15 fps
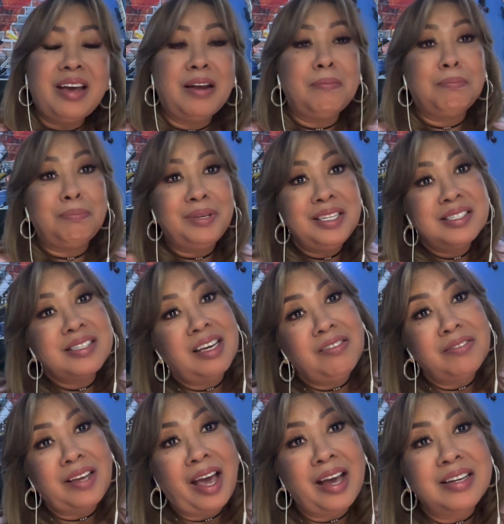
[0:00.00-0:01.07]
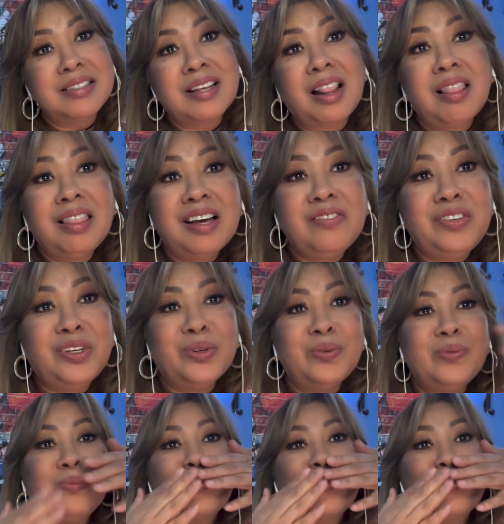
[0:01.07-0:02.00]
And be safe, guys. Love you.